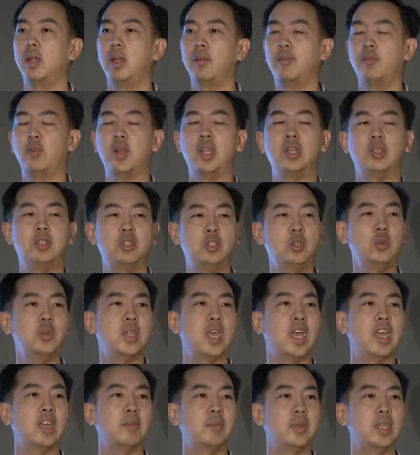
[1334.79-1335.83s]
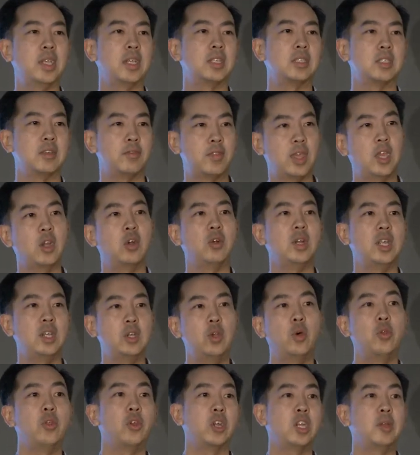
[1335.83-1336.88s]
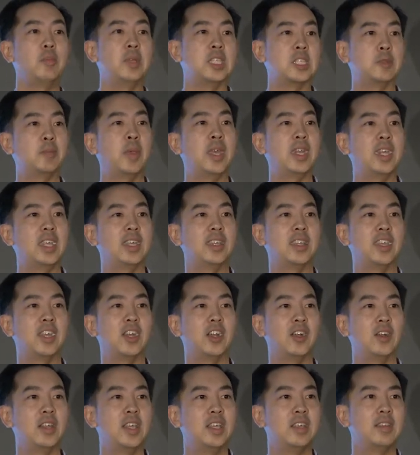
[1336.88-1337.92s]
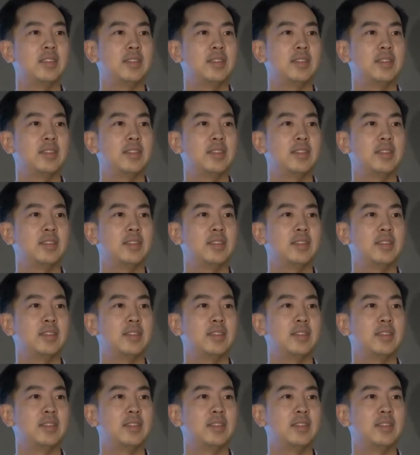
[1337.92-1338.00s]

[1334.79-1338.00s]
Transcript: afraid to do that, because if they already know they're going to be spending there,